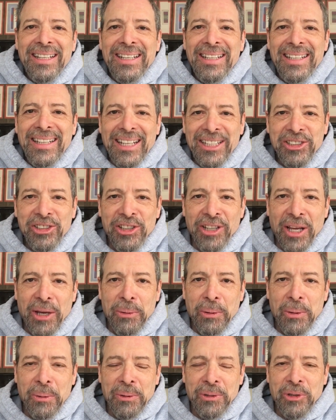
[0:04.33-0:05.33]
Yesterday
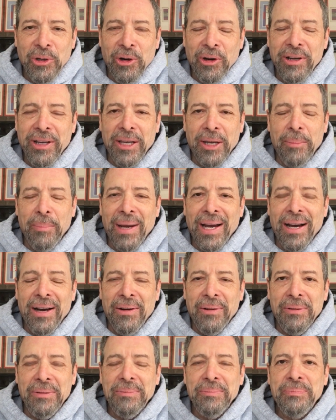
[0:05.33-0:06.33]
we were talking
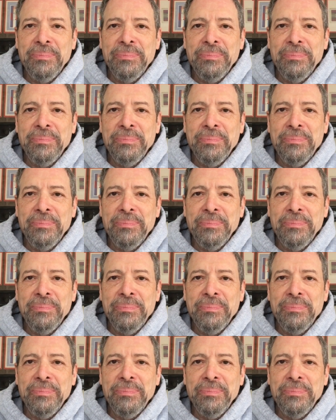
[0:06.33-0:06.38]
about